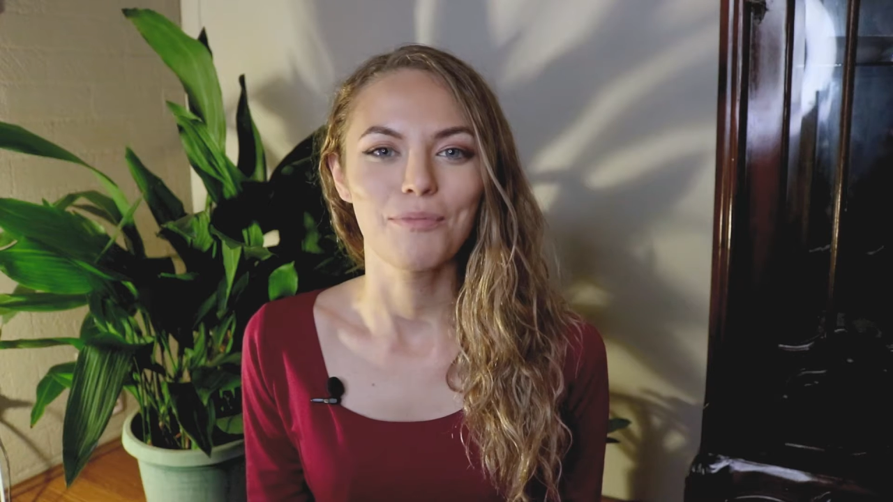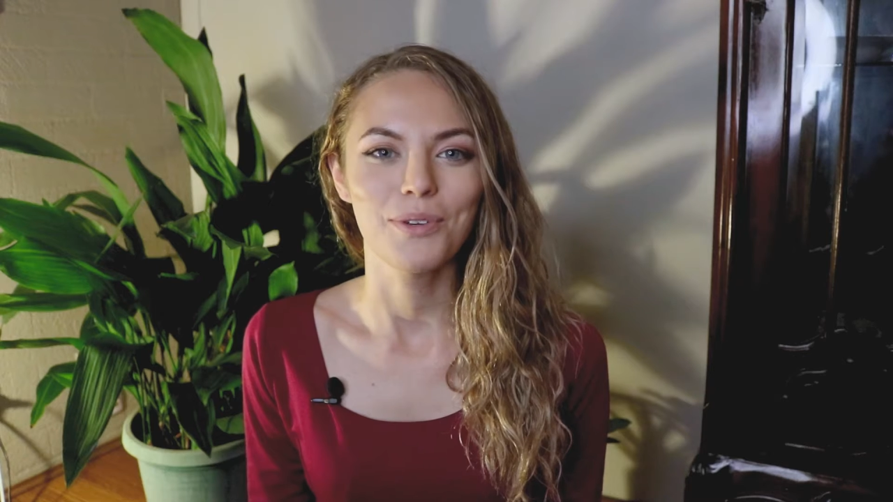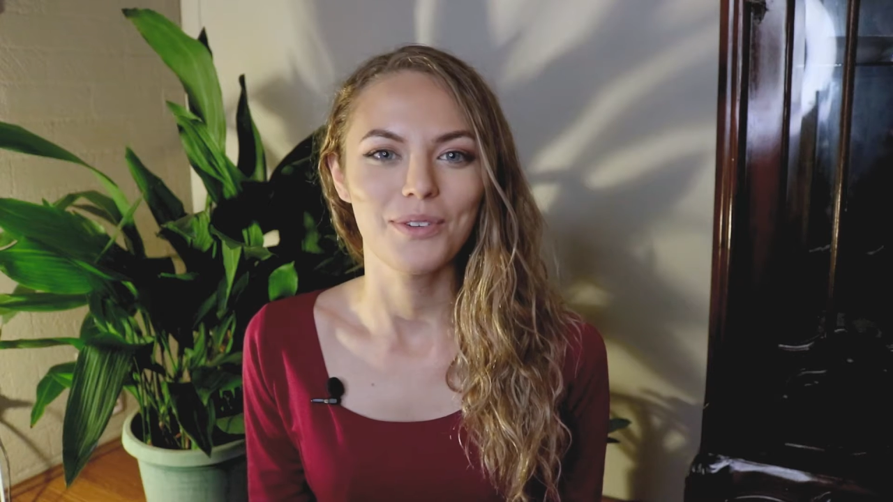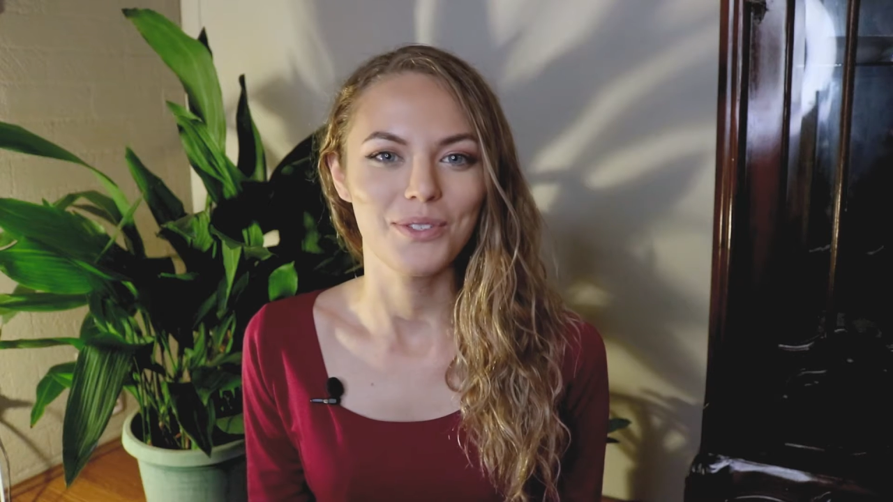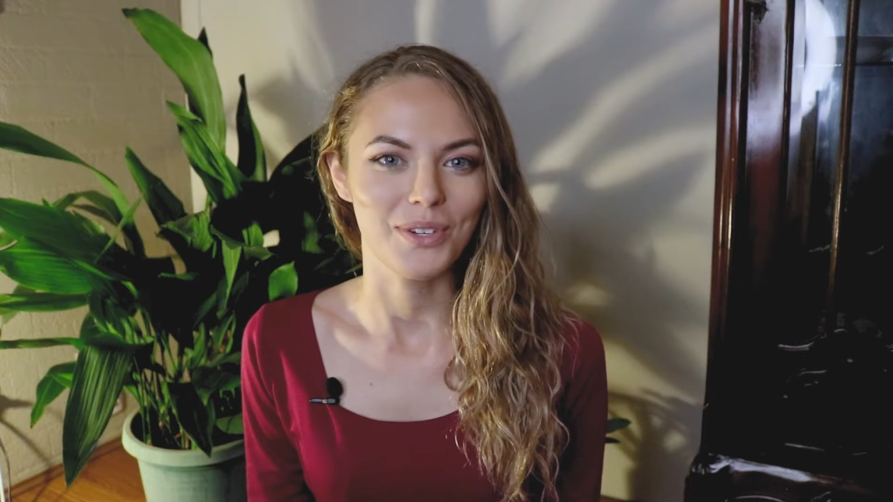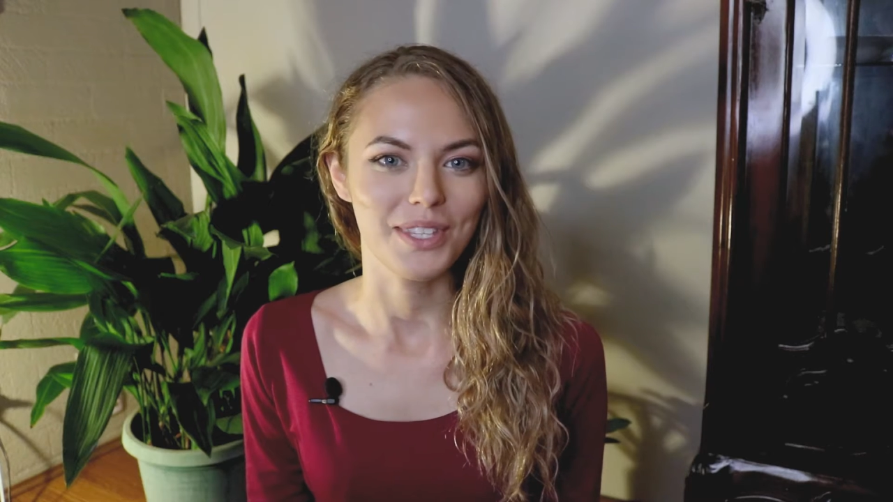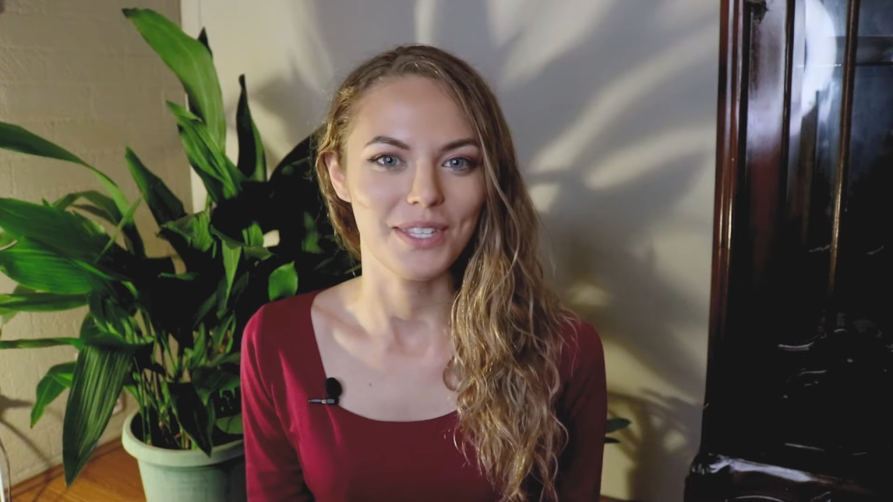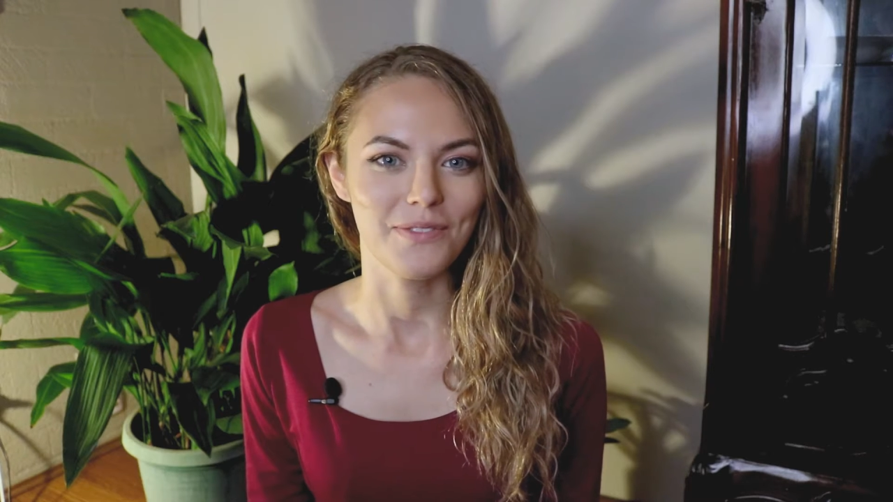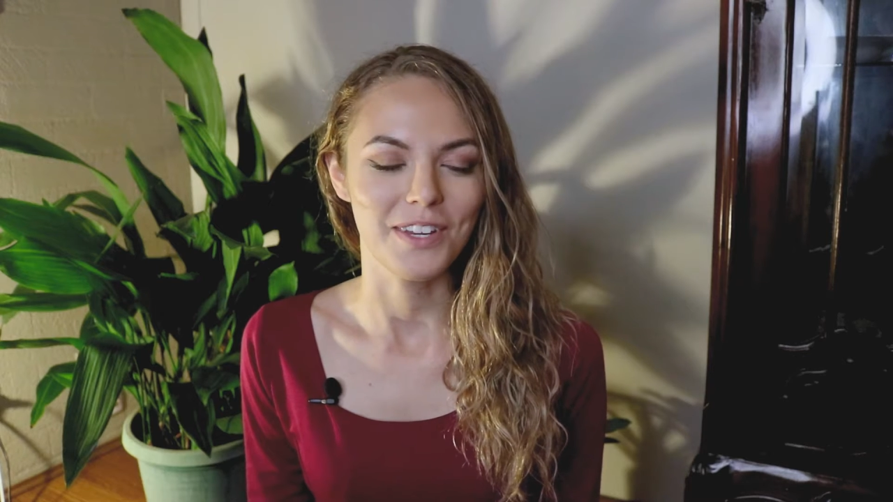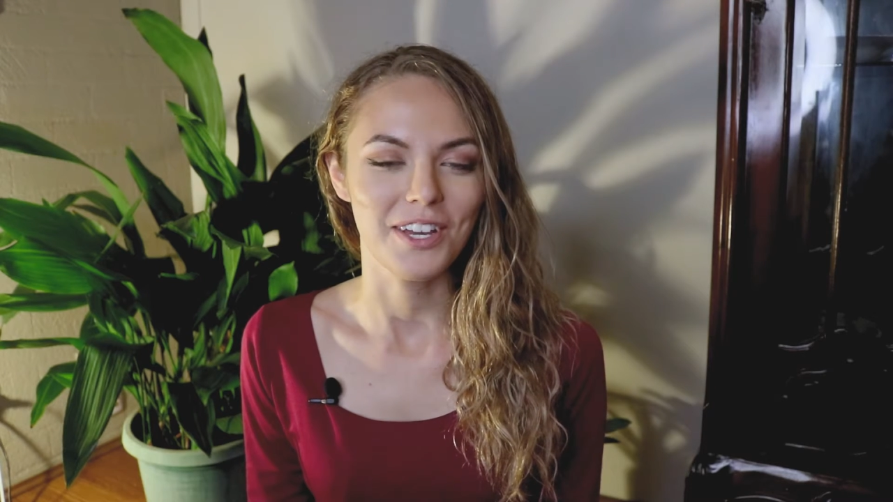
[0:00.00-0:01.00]
hope you
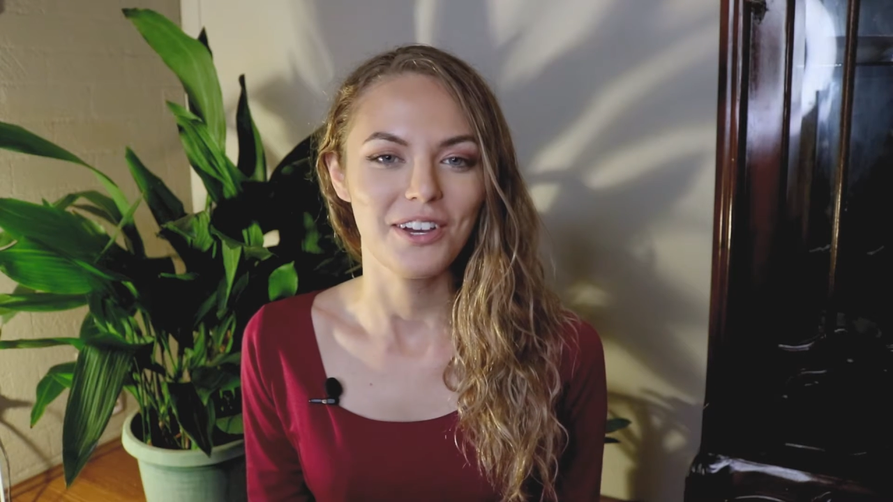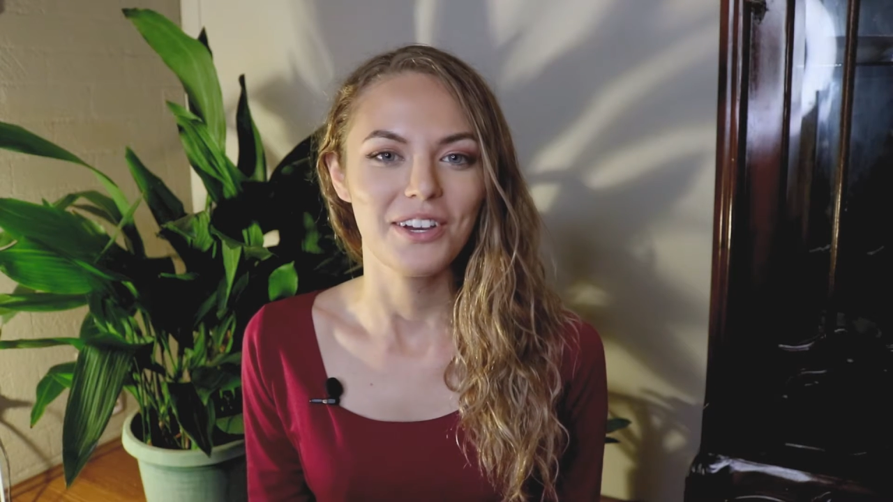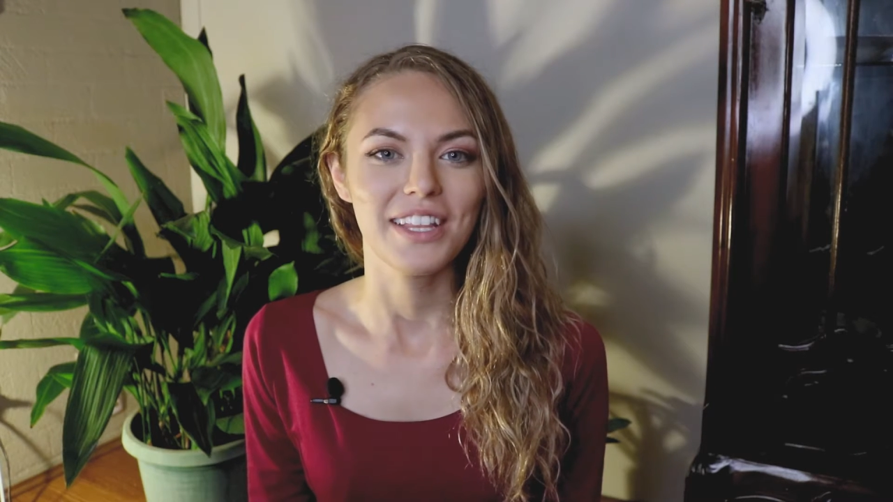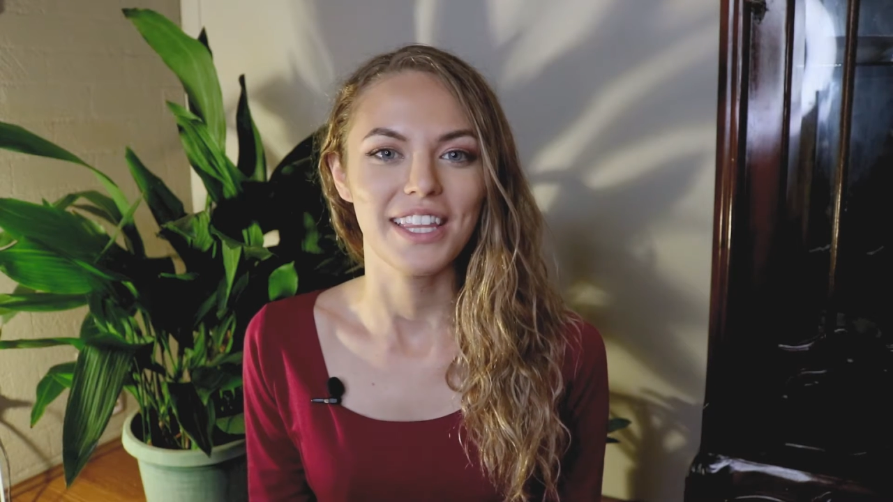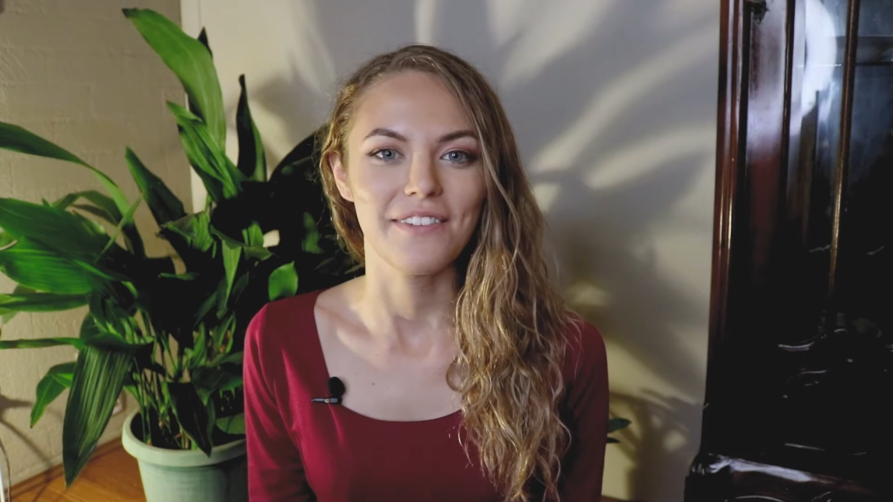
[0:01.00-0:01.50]
enjoyed this video.